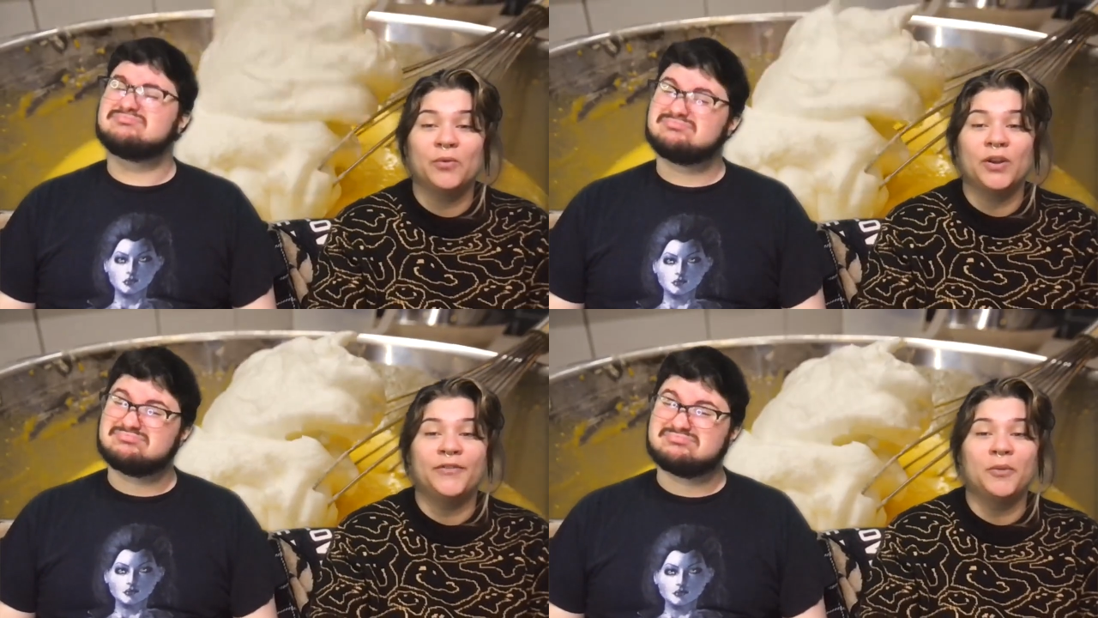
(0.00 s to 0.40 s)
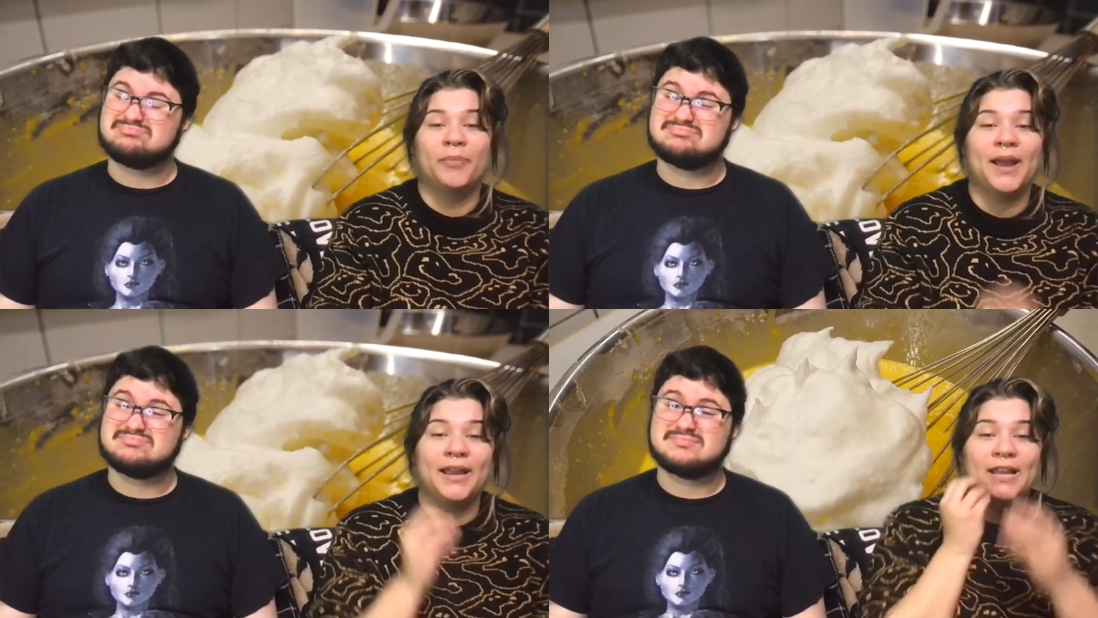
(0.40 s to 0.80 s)
Speaker 1: where if you
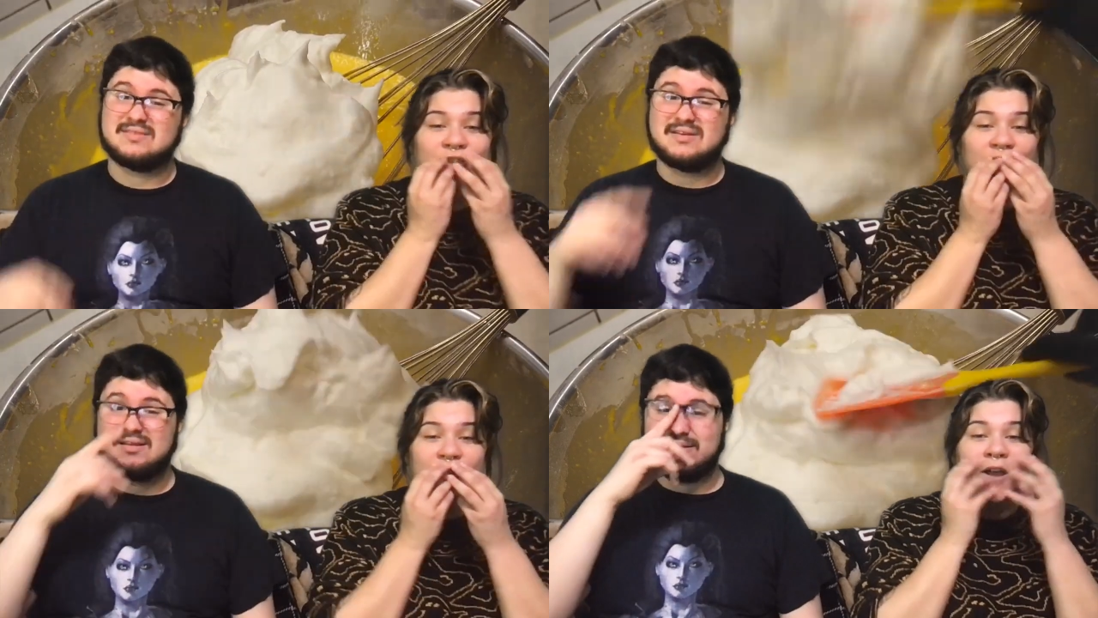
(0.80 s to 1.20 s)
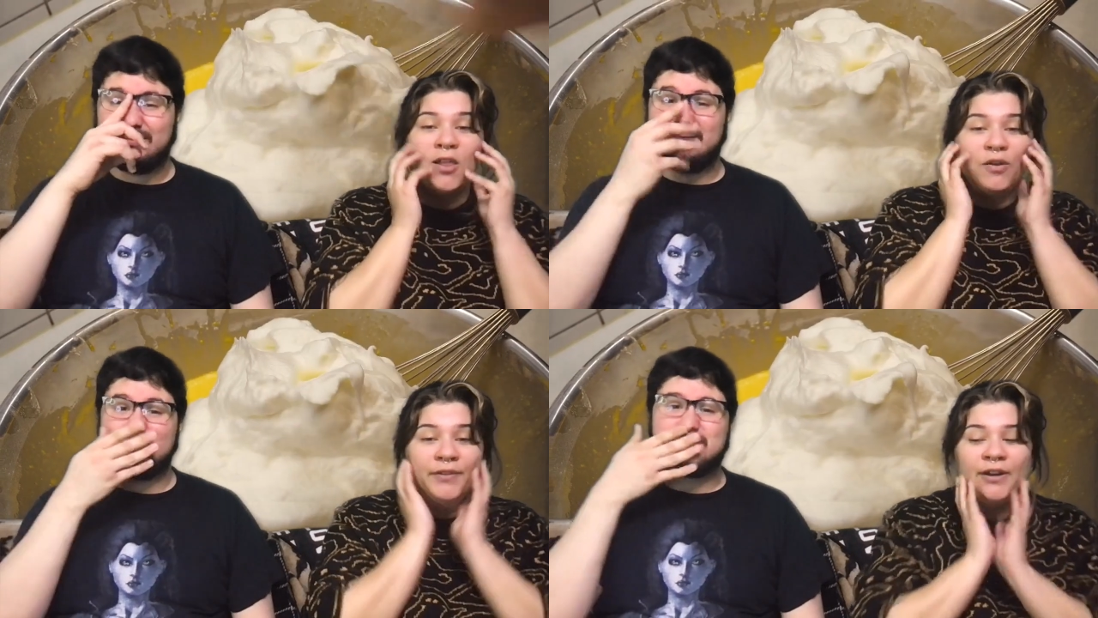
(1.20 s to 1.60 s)
bite, it's just all
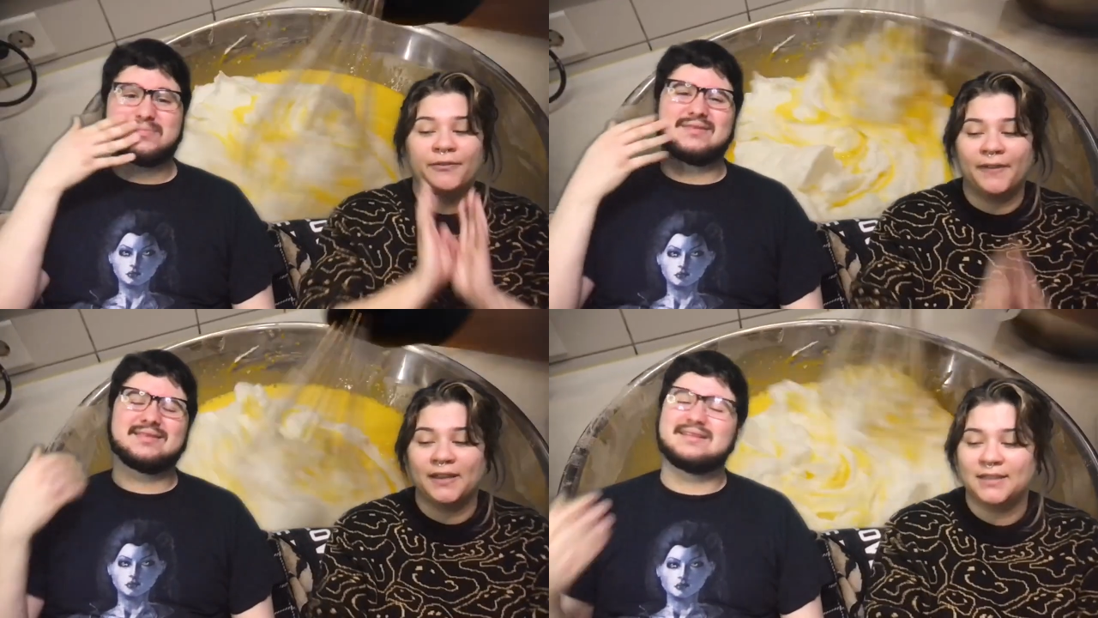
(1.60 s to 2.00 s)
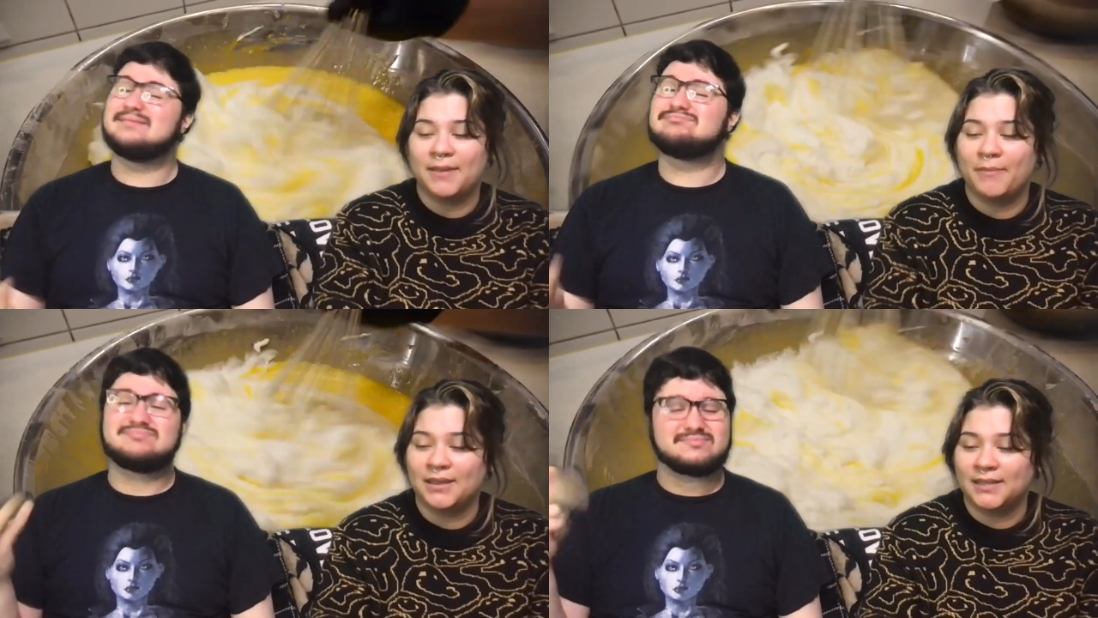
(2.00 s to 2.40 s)
over your face
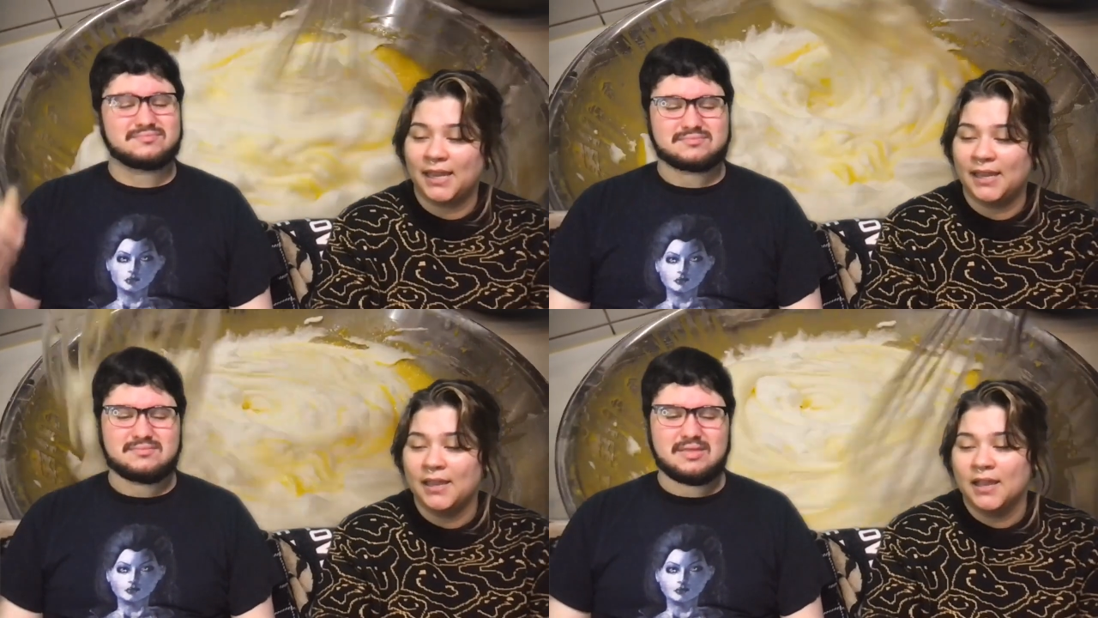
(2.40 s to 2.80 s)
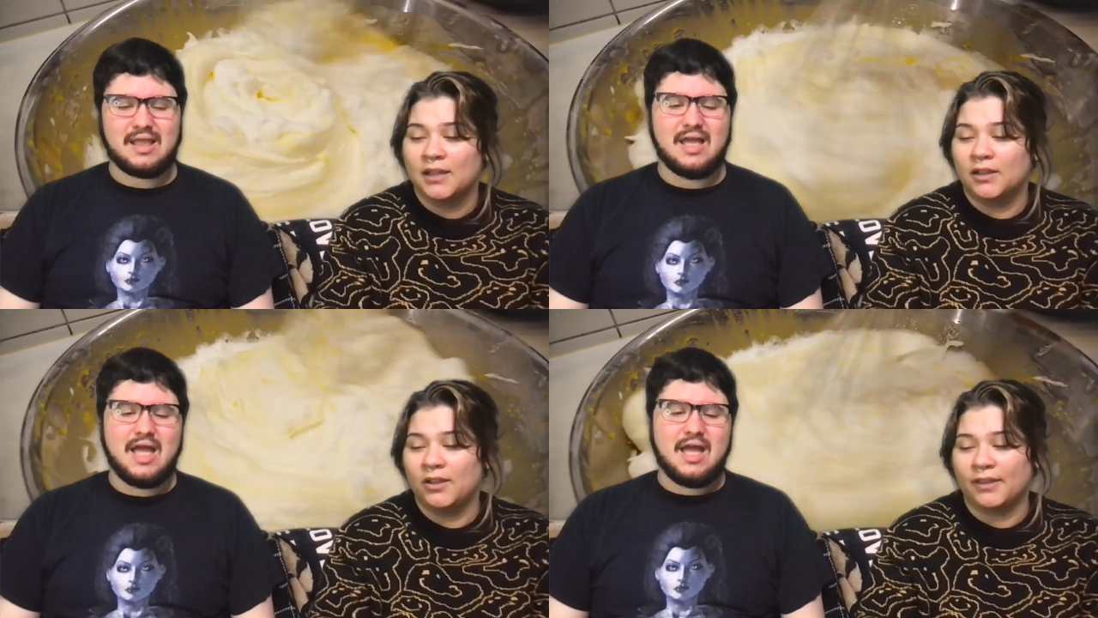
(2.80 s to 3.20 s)
and messy.
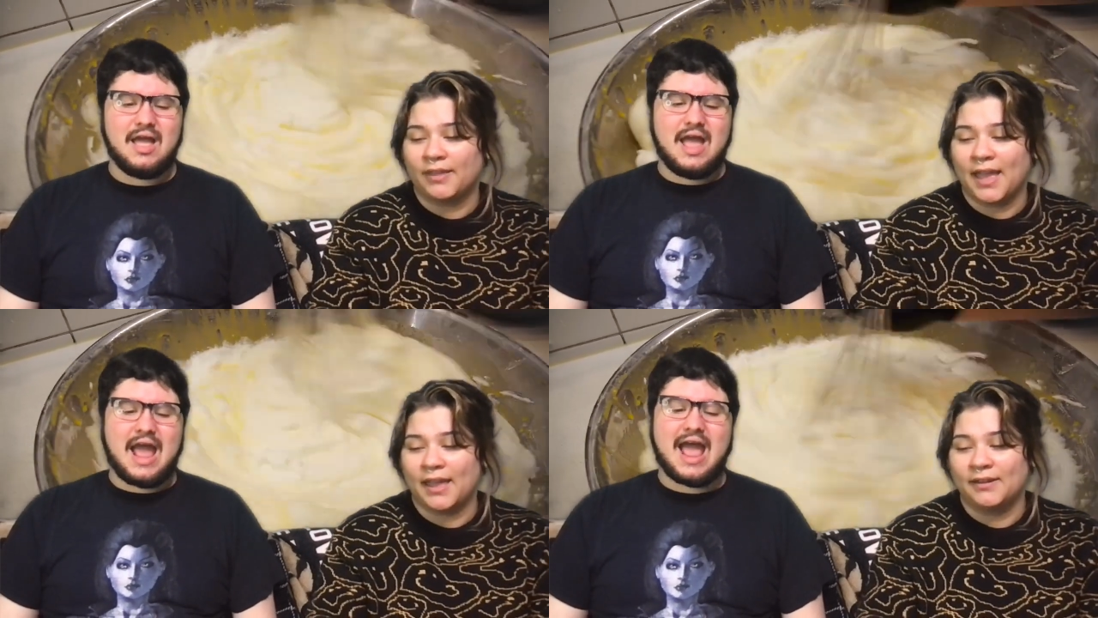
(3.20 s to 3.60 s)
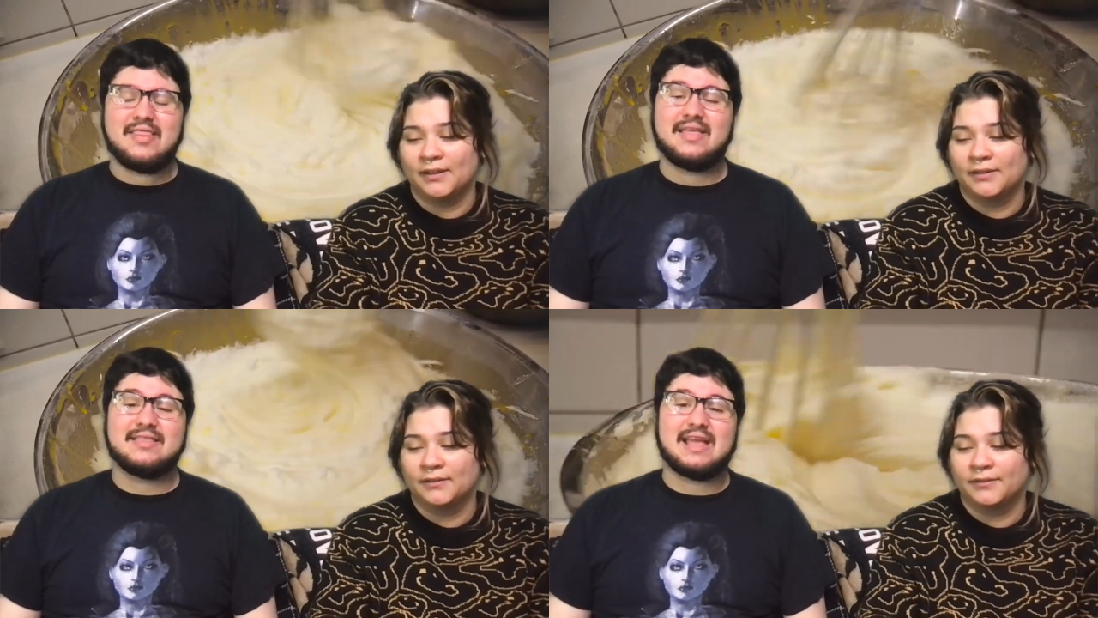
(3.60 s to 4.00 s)
Look at that.
Speaker 2: And
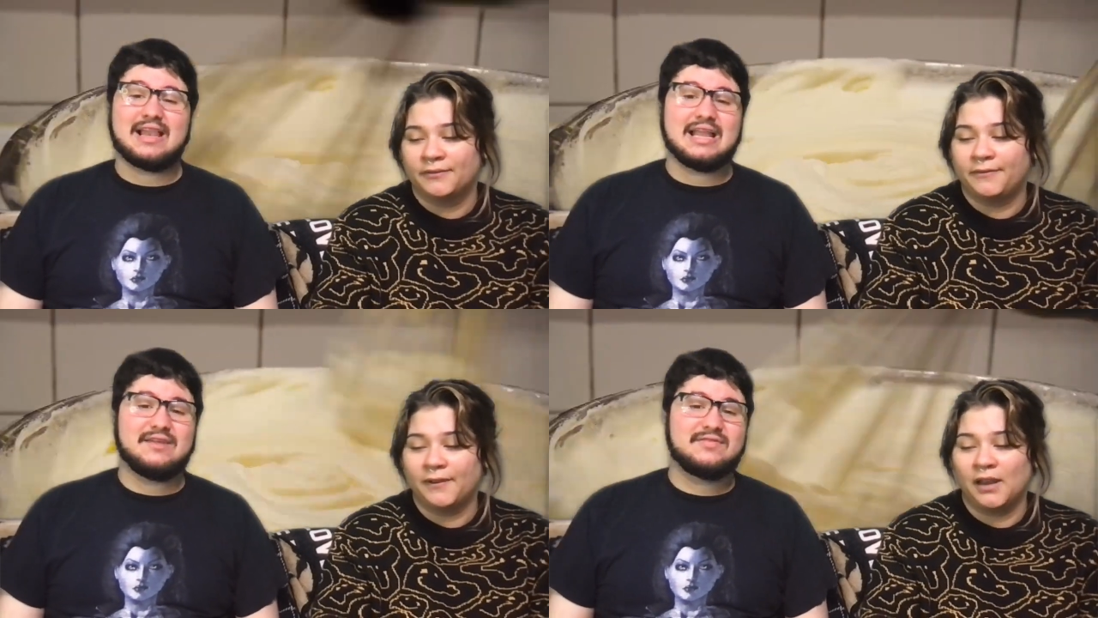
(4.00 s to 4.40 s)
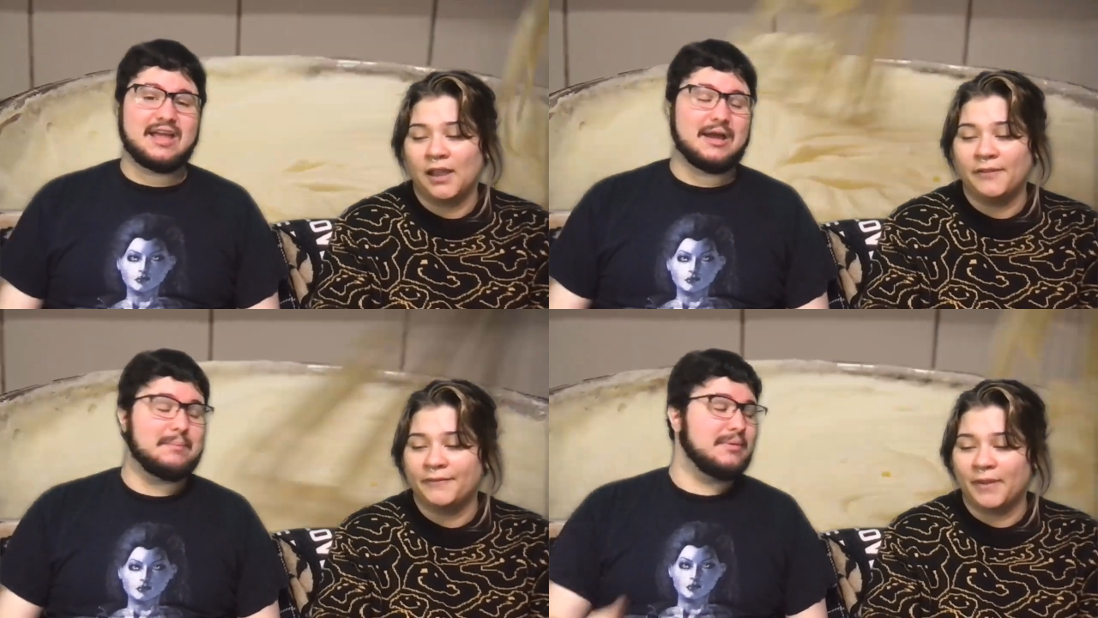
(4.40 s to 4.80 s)
then they love
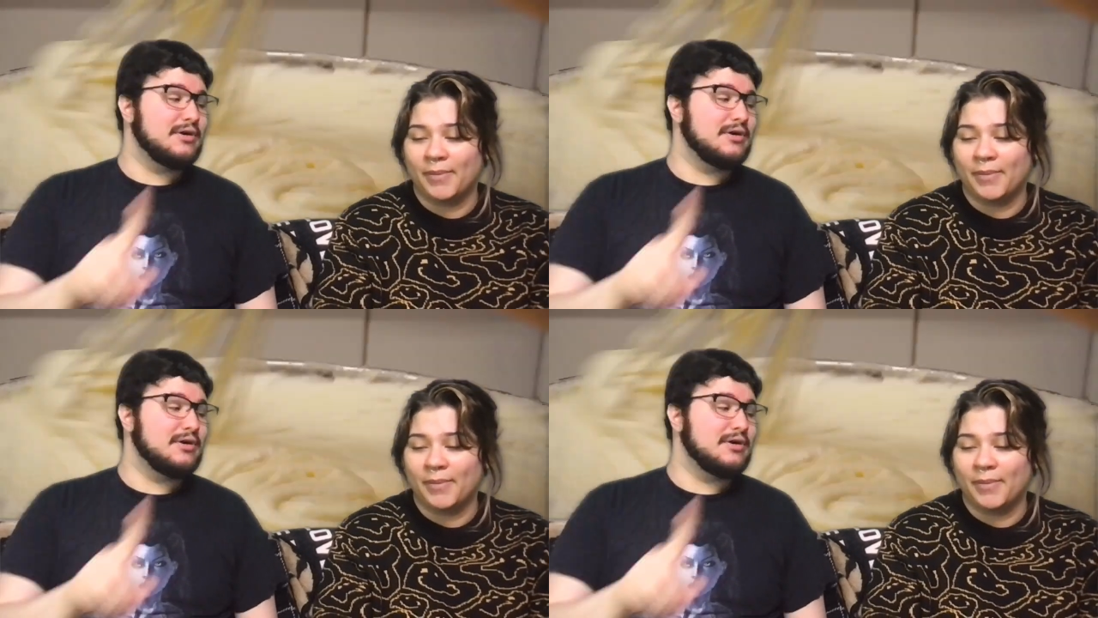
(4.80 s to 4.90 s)
fluffy